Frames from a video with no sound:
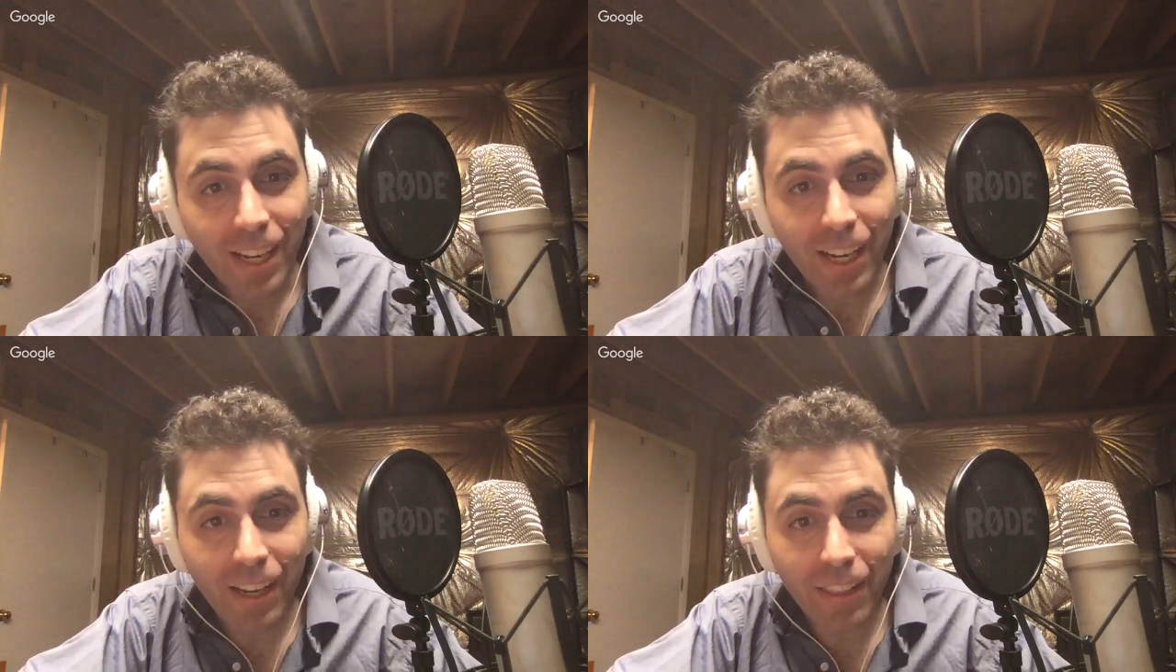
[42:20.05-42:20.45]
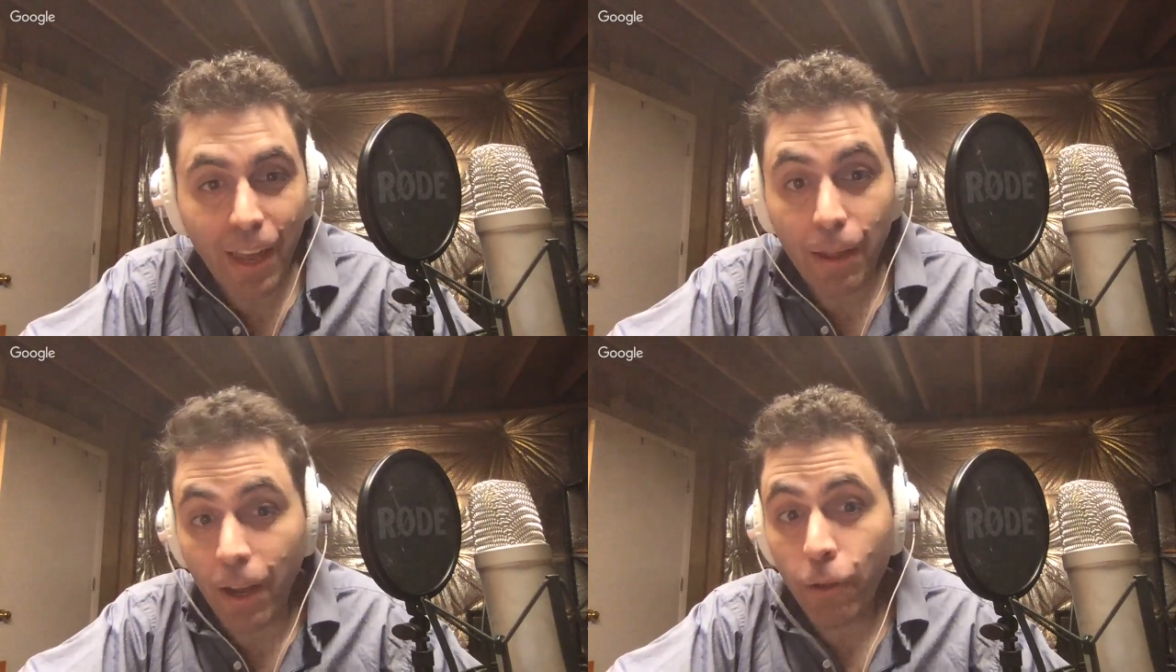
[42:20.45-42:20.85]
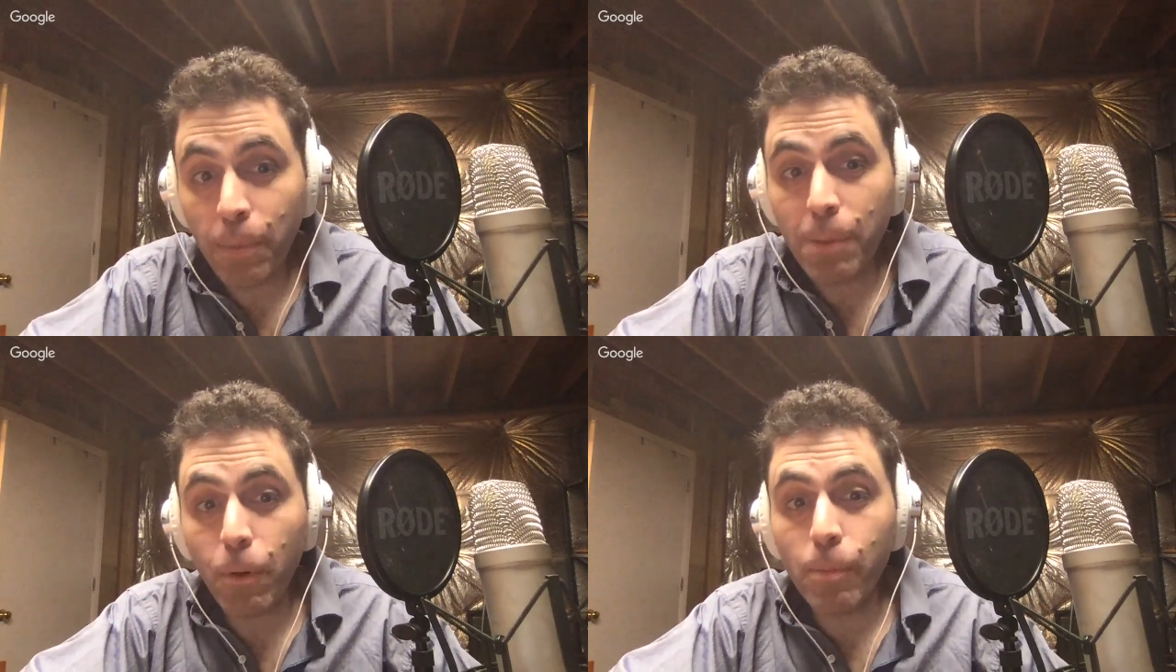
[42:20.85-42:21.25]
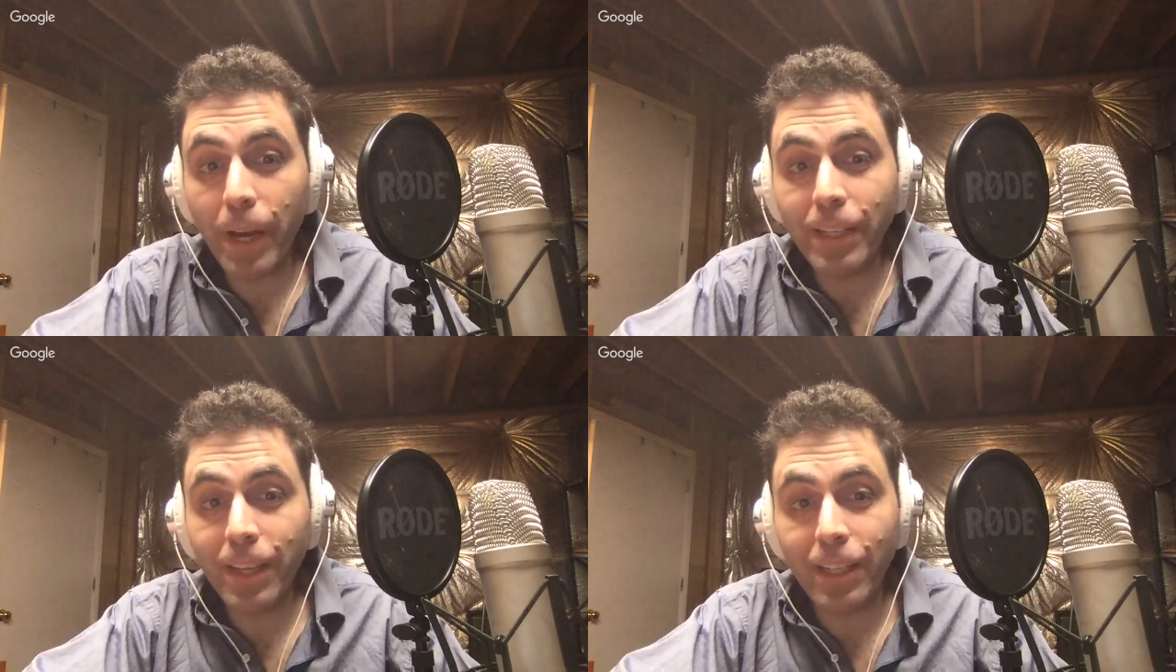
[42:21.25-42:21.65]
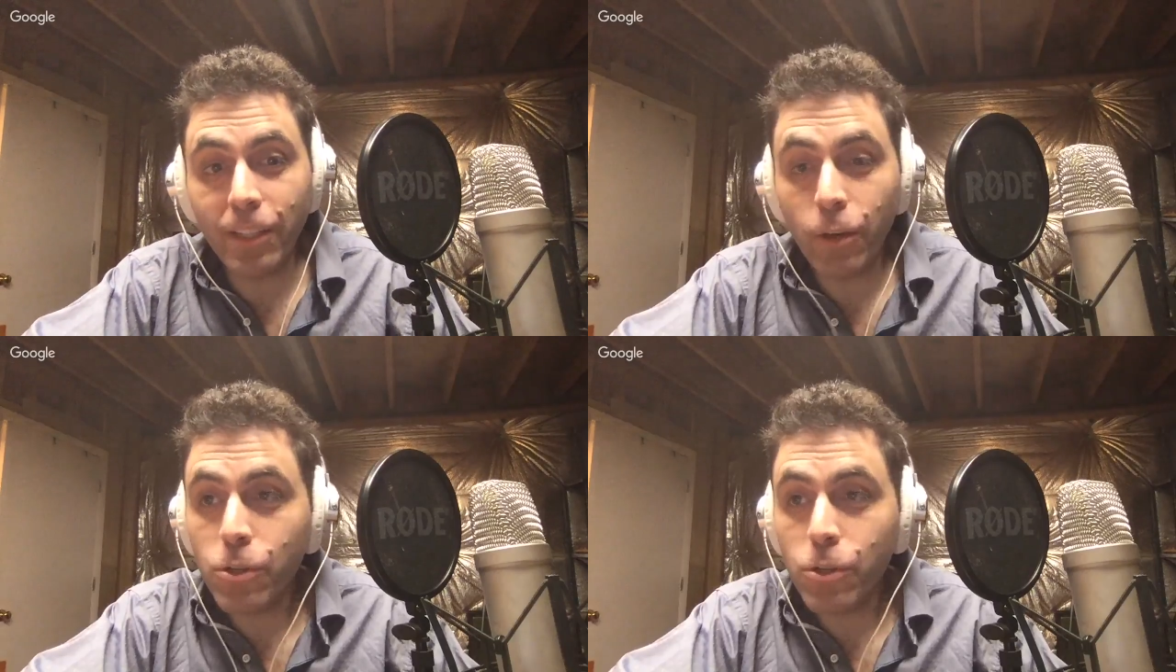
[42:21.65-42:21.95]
that other people might not know.